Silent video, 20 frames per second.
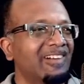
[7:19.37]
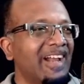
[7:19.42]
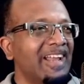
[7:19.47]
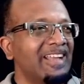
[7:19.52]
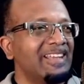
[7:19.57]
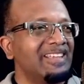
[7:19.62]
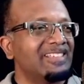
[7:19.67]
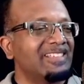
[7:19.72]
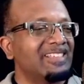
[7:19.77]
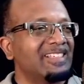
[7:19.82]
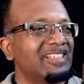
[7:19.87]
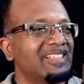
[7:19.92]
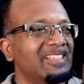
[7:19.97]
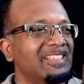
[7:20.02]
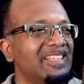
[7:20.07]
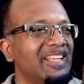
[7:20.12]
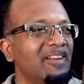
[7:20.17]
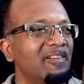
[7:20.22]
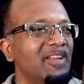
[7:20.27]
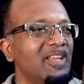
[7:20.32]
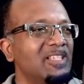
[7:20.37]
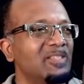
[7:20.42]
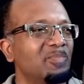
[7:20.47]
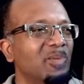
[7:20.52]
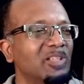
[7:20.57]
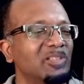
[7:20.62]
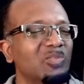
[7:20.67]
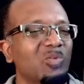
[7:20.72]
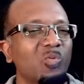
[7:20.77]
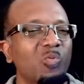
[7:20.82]
right? There is
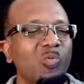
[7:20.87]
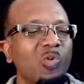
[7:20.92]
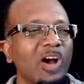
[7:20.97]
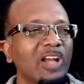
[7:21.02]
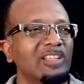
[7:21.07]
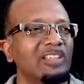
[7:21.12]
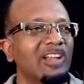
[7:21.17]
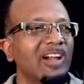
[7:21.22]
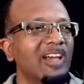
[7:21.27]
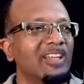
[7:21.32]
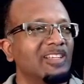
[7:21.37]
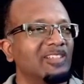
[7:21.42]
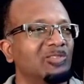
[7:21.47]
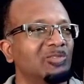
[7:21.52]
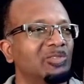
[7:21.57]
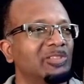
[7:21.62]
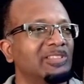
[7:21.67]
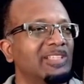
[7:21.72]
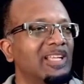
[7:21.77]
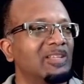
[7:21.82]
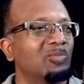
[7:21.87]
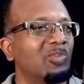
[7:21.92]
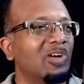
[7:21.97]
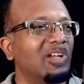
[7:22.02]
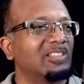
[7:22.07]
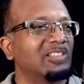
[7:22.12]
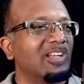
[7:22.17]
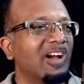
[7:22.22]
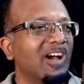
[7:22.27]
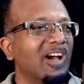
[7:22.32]
but one God. And who is that
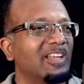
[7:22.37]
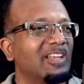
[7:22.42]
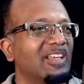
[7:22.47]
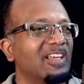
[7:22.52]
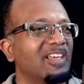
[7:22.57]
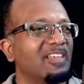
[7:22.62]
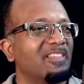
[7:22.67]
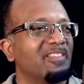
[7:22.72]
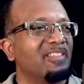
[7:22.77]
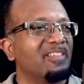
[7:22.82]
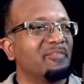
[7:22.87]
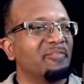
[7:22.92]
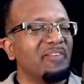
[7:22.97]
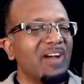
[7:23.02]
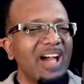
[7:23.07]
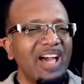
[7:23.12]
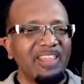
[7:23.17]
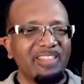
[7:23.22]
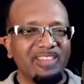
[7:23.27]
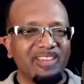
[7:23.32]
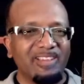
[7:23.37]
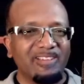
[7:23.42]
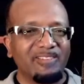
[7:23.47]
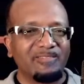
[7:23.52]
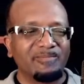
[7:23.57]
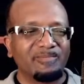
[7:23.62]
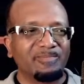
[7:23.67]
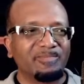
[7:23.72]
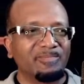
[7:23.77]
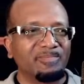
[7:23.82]
one God? The Father.
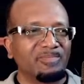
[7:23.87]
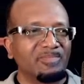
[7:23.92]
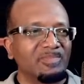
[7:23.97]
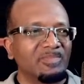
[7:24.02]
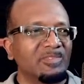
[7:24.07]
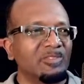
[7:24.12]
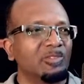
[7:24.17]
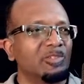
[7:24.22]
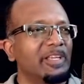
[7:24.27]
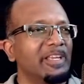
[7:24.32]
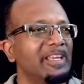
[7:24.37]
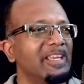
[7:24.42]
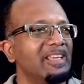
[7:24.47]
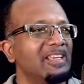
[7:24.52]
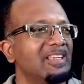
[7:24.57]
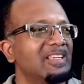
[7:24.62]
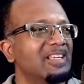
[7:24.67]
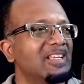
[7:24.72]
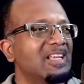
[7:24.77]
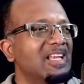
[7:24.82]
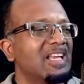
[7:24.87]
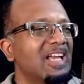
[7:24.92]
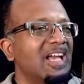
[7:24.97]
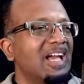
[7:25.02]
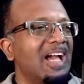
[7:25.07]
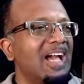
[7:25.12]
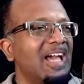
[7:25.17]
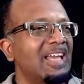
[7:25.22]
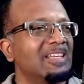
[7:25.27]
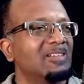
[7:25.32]
Okay?
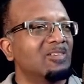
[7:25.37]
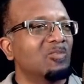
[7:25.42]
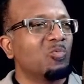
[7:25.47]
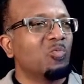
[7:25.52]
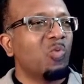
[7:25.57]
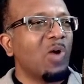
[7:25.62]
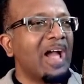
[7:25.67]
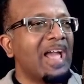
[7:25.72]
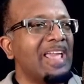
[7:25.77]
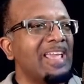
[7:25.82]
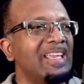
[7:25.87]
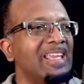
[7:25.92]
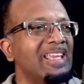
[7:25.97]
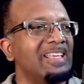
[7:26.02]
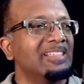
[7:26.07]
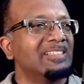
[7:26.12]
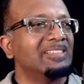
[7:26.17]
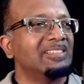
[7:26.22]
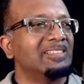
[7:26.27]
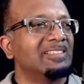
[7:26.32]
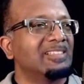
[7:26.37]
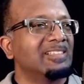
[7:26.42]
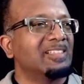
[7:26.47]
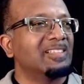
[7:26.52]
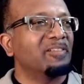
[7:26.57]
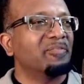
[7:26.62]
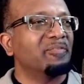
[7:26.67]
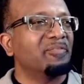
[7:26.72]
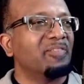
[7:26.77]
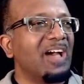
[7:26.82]
And why is
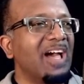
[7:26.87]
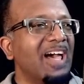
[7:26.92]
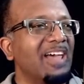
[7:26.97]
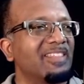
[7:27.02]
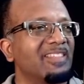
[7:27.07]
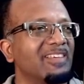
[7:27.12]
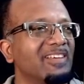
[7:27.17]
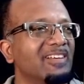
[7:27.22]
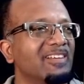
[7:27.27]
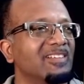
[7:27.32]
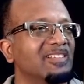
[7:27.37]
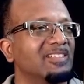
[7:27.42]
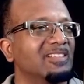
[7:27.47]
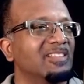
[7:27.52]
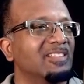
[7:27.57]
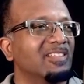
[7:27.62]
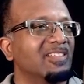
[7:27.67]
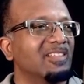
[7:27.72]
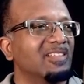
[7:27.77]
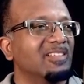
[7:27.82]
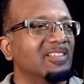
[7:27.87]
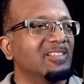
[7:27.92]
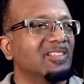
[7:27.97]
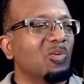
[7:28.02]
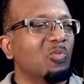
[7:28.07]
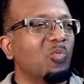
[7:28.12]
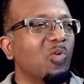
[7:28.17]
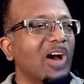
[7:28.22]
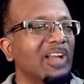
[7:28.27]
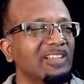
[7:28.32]
the Father
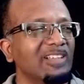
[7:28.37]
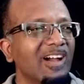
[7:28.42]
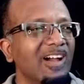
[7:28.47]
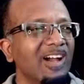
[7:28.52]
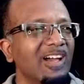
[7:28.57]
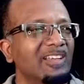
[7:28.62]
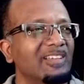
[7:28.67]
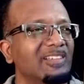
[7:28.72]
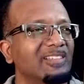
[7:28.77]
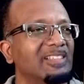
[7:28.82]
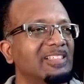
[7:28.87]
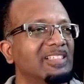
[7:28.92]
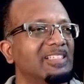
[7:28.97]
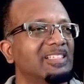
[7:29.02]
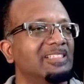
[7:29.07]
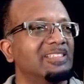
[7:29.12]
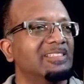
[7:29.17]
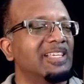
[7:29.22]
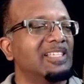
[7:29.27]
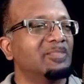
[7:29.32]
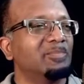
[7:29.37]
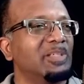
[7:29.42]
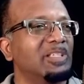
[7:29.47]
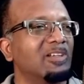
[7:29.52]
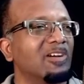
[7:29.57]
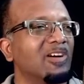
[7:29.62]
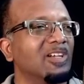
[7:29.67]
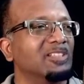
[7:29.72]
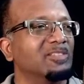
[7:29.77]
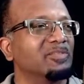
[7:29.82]
the one God? He says,
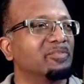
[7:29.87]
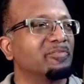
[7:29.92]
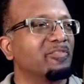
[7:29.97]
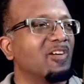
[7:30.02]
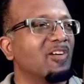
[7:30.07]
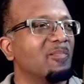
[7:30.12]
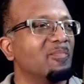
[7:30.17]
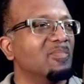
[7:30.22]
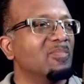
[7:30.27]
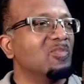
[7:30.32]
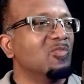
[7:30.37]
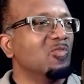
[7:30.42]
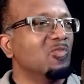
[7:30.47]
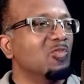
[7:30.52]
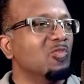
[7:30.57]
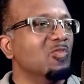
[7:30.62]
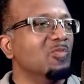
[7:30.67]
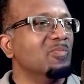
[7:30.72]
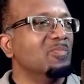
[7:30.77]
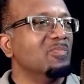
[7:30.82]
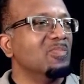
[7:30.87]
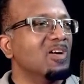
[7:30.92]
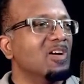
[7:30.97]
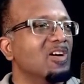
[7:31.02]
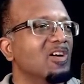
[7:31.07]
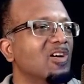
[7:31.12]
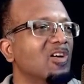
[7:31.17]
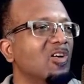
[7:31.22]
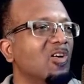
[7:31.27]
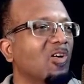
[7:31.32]
because from whom
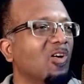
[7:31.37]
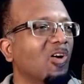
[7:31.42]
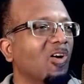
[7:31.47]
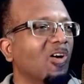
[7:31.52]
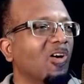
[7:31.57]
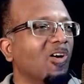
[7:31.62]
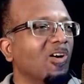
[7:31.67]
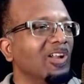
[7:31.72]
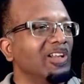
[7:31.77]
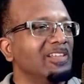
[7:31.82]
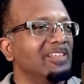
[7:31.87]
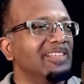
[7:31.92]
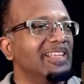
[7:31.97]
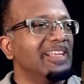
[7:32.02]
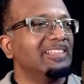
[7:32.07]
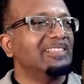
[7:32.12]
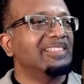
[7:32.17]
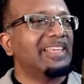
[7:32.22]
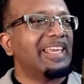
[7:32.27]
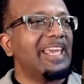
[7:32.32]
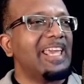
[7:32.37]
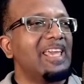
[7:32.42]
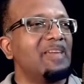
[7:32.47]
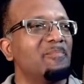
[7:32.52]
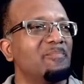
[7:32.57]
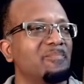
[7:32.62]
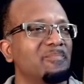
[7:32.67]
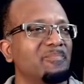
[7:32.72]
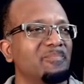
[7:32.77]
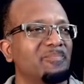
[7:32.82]
all things
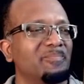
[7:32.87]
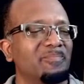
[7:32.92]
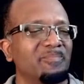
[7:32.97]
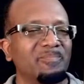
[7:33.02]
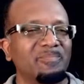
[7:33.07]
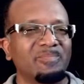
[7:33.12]
came